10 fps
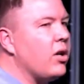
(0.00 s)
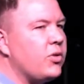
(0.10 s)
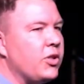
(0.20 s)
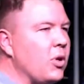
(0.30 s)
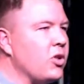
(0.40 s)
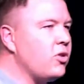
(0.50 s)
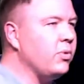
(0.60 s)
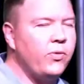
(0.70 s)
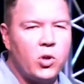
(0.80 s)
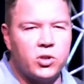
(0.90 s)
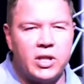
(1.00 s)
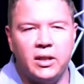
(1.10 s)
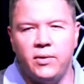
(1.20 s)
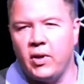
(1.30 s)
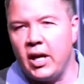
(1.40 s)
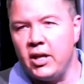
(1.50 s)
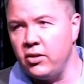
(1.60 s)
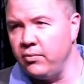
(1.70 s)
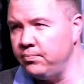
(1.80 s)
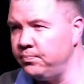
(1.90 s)
God is responsible for your
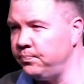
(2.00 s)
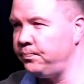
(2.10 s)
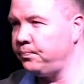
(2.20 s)
sanctification.